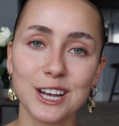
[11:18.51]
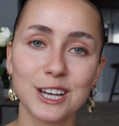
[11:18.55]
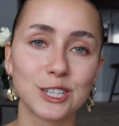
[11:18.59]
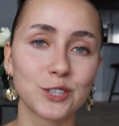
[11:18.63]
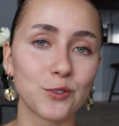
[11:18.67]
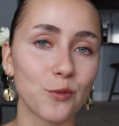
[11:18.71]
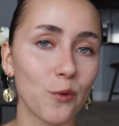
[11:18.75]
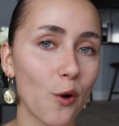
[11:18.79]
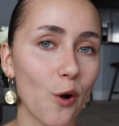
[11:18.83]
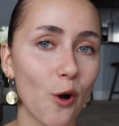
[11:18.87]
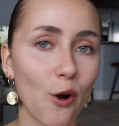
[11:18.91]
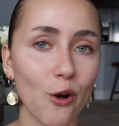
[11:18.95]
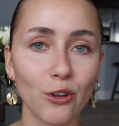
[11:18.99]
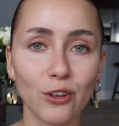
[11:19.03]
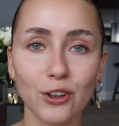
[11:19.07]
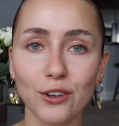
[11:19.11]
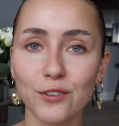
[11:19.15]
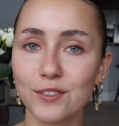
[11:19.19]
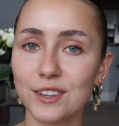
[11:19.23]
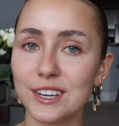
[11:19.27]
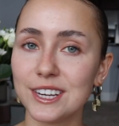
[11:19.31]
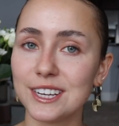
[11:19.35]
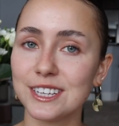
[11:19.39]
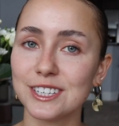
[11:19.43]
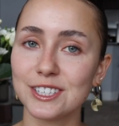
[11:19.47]
So all
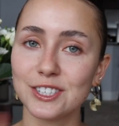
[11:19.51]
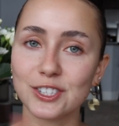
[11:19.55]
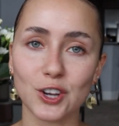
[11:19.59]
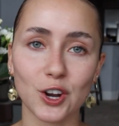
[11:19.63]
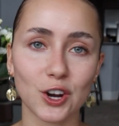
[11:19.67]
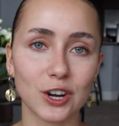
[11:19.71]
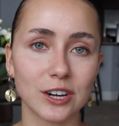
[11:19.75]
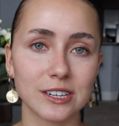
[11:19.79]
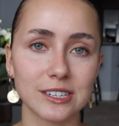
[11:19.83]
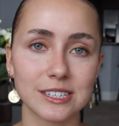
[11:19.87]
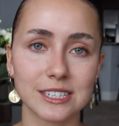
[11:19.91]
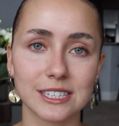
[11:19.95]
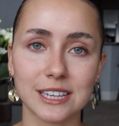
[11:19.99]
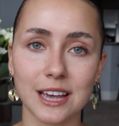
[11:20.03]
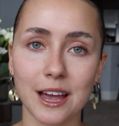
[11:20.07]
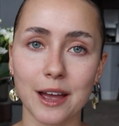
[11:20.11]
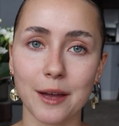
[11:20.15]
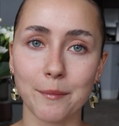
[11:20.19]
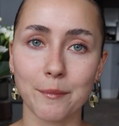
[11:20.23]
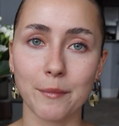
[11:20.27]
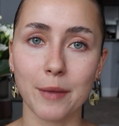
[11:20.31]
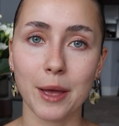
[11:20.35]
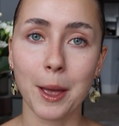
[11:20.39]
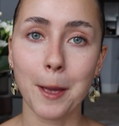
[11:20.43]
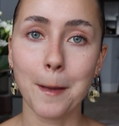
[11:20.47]
of these are
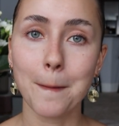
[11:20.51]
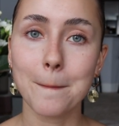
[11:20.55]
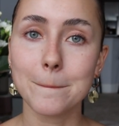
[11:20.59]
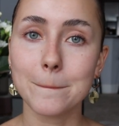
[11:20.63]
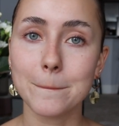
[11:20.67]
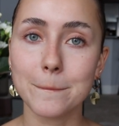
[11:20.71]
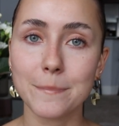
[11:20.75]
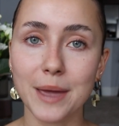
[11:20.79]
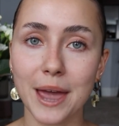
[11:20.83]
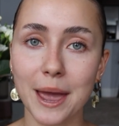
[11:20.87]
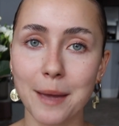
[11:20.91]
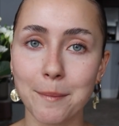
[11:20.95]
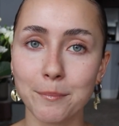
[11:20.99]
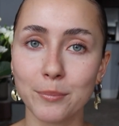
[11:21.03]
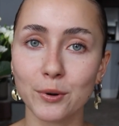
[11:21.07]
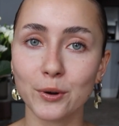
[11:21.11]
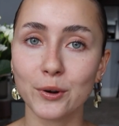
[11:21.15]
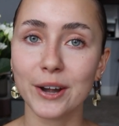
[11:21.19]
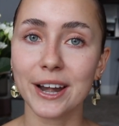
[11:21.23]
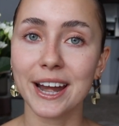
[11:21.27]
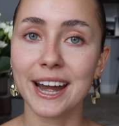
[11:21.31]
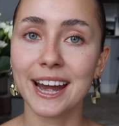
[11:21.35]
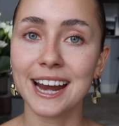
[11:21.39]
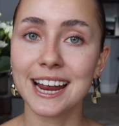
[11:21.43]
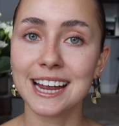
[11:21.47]
some
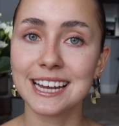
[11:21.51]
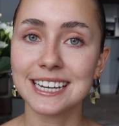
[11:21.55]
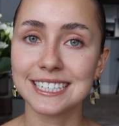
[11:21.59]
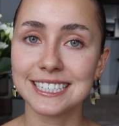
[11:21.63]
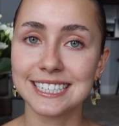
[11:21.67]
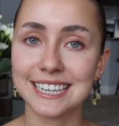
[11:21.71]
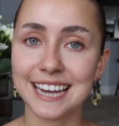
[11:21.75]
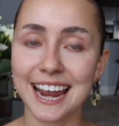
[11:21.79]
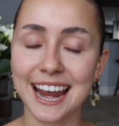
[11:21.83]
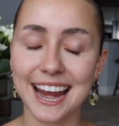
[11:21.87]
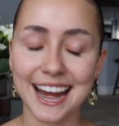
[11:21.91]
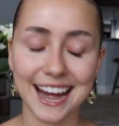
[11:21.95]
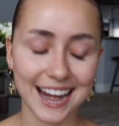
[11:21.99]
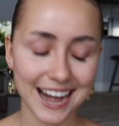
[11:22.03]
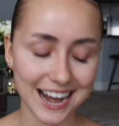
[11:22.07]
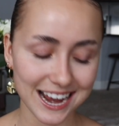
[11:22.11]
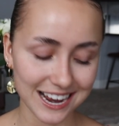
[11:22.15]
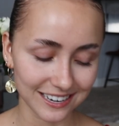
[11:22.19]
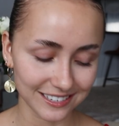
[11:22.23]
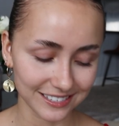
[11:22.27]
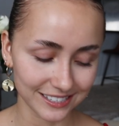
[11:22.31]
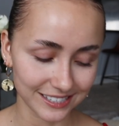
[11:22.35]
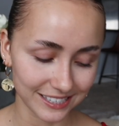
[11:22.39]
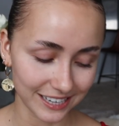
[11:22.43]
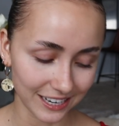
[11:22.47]
pampering day
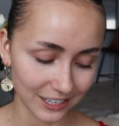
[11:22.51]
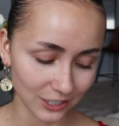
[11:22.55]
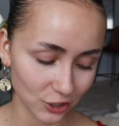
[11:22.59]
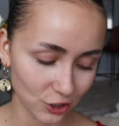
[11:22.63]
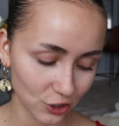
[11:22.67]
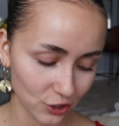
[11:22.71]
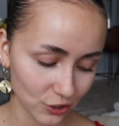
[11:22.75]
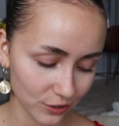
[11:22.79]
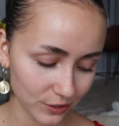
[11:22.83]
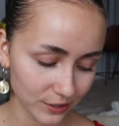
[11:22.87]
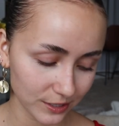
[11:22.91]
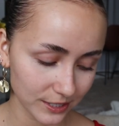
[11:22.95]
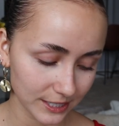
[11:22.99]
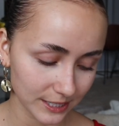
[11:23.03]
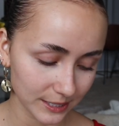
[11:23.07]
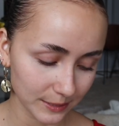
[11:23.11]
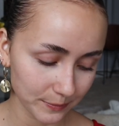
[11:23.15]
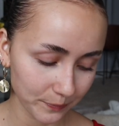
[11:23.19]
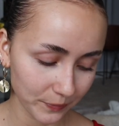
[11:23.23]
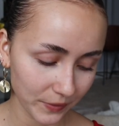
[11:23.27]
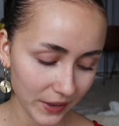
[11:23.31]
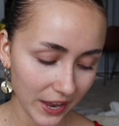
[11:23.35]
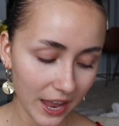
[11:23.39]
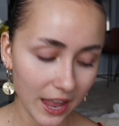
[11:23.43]
essentials.